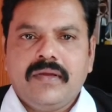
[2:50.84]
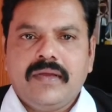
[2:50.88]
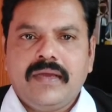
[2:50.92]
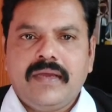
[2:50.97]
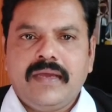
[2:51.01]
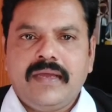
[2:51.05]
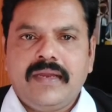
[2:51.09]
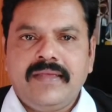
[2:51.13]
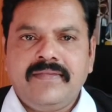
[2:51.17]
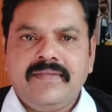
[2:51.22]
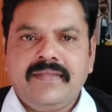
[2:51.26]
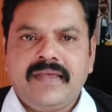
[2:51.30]

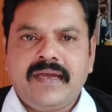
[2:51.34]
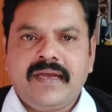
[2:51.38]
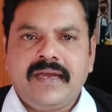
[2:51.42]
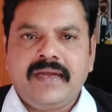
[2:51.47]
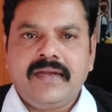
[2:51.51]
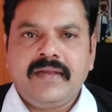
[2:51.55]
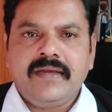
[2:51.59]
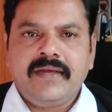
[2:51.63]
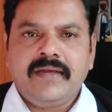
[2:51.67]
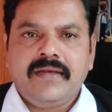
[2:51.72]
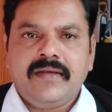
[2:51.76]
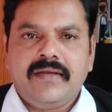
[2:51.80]
here is
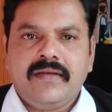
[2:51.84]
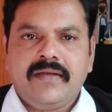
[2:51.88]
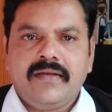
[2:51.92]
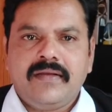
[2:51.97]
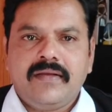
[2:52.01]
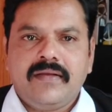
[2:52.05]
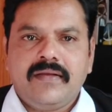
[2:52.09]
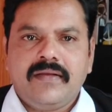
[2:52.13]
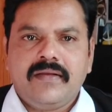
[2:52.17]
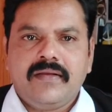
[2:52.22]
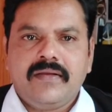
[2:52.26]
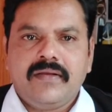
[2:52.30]
that
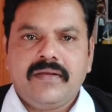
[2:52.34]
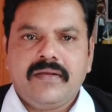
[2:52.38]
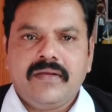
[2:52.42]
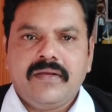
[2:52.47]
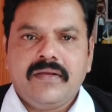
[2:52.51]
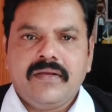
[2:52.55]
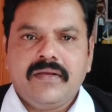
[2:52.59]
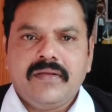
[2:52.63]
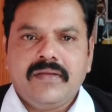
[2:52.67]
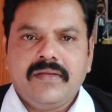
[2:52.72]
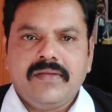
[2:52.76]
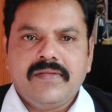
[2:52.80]

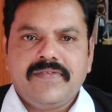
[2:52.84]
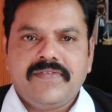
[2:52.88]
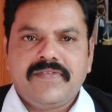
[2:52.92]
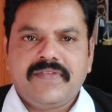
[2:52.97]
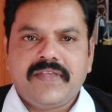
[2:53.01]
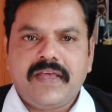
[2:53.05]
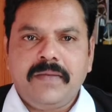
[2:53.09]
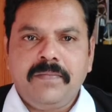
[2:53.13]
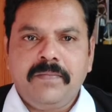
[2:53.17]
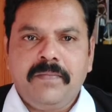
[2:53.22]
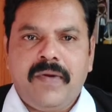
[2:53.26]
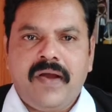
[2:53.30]

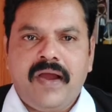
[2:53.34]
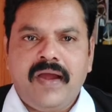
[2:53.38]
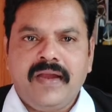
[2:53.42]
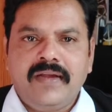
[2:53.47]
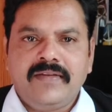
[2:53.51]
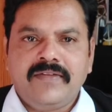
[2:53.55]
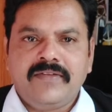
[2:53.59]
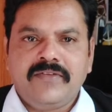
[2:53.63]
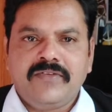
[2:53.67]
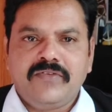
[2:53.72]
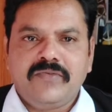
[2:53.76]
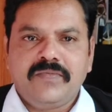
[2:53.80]
some
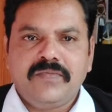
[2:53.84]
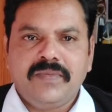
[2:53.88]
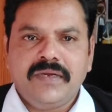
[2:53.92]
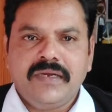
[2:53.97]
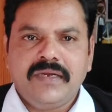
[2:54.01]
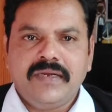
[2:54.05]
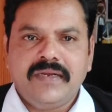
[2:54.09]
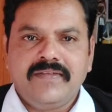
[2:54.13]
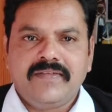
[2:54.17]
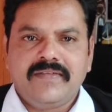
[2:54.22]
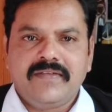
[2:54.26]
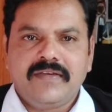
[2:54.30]
points should
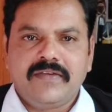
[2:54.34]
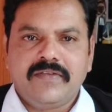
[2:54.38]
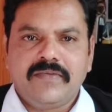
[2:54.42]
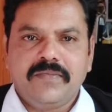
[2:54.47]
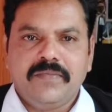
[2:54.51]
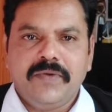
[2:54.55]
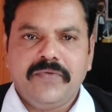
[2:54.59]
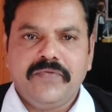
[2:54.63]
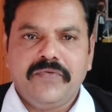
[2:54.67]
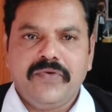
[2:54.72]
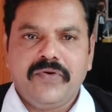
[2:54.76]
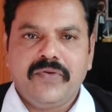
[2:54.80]
be discussed
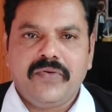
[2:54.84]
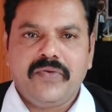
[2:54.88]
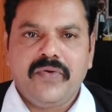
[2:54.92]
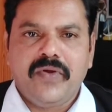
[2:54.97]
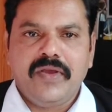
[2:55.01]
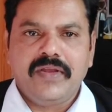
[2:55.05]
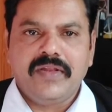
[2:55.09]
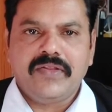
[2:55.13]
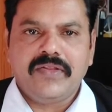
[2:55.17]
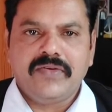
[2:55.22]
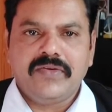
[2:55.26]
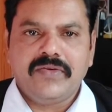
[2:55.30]
before
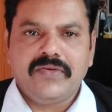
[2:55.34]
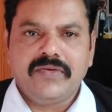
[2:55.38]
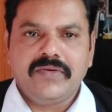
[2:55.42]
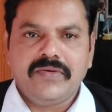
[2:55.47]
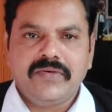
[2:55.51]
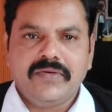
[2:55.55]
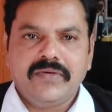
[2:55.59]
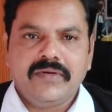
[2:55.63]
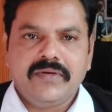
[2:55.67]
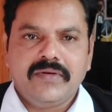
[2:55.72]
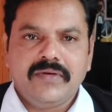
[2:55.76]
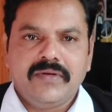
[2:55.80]
going to
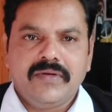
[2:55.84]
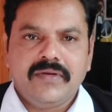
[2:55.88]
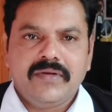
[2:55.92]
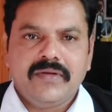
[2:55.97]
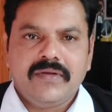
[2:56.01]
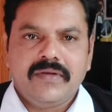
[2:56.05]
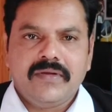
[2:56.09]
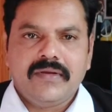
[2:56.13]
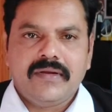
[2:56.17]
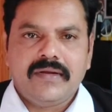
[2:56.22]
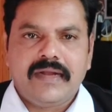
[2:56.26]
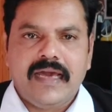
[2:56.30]

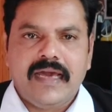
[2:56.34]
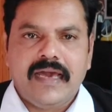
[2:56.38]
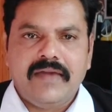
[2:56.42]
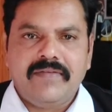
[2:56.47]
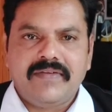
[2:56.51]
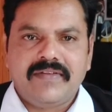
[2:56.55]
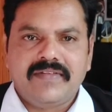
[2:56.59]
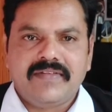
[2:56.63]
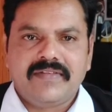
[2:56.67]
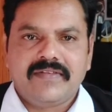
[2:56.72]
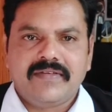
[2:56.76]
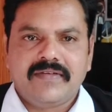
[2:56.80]

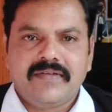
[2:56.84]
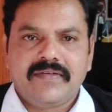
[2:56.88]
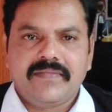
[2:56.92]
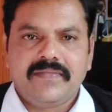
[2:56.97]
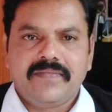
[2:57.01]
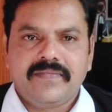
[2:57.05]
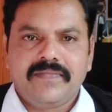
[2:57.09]
divorce.